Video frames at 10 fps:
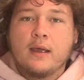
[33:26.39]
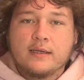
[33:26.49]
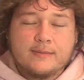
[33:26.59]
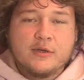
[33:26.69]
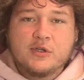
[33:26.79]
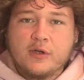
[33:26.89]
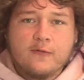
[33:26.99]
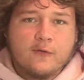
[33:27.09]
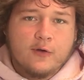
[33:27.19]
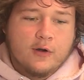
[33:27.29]
especially
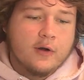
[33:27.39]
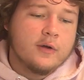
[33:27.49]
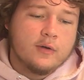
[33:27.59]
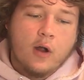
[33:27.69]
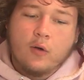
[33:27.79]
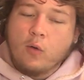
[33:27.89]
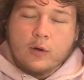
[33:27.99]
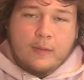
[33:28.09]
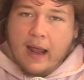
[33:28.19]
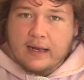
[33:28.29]
for a
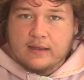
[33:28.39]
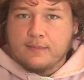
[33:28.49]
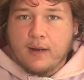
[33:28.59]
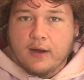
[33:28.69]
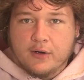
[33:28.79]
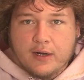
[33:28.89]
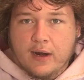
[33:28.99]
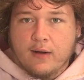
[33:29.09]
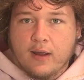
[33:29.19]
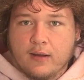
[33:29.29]
quarterback in the modern
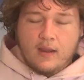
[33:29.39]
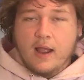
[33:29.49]
era.